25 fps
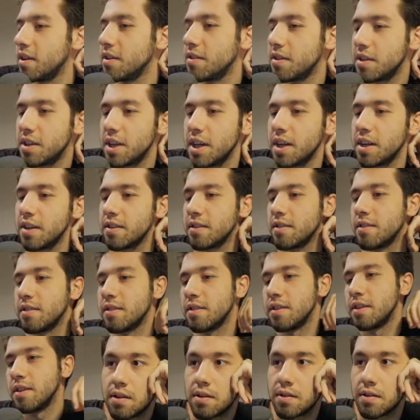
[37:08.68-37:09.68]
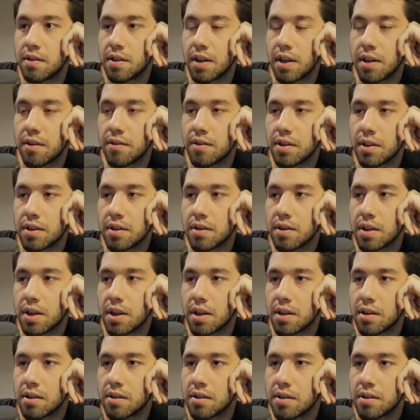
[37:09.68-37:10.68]
other decks. There's Yavin,
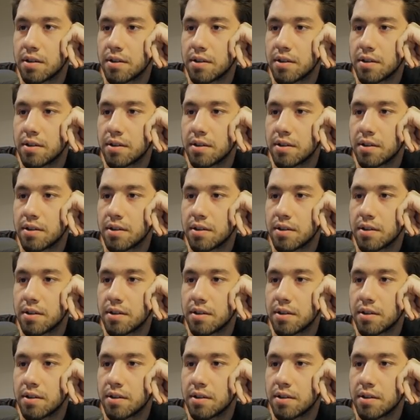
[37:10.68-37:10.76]
okay.